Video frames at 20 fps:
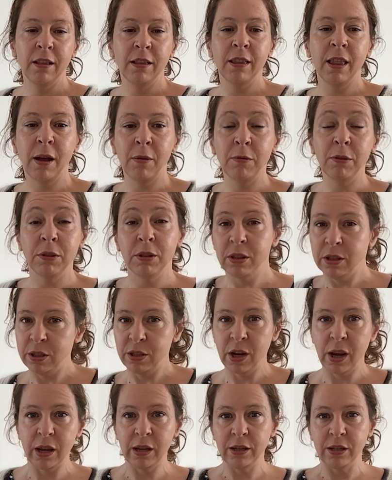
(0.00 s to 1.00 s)
that will just
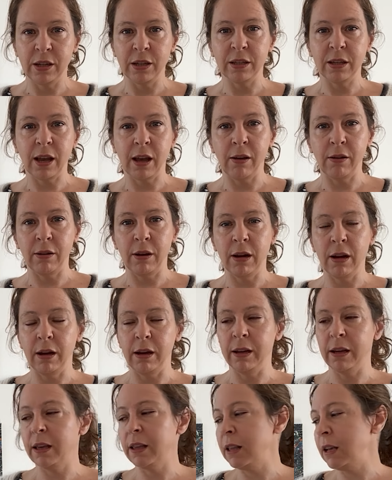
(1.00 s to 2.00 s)
change it to how you
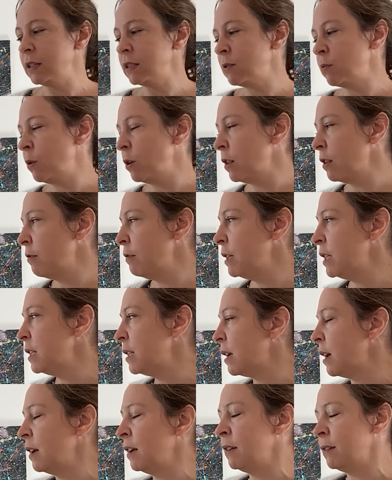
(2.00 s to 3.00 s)
like. That's one of the reasons
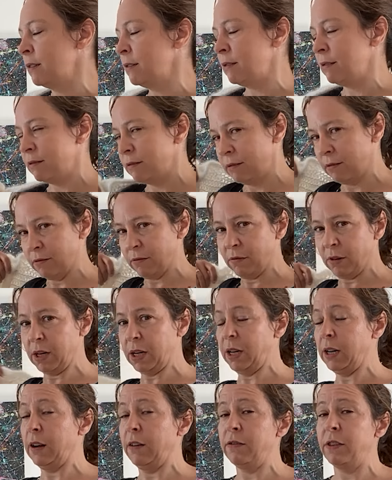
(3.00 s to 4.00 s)
I
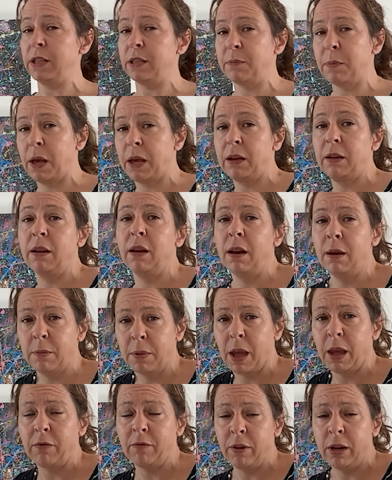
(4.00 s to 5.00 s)
really love this pattern. I'm
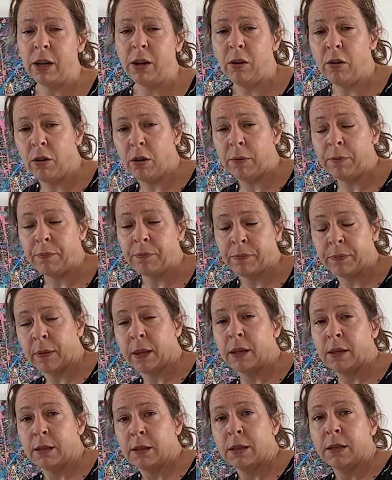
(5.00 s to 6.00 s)
getting really hot.
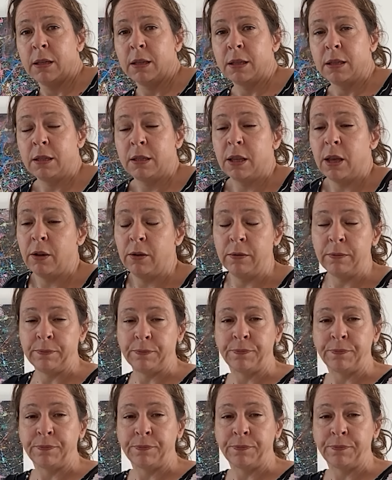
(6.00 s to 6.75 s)
So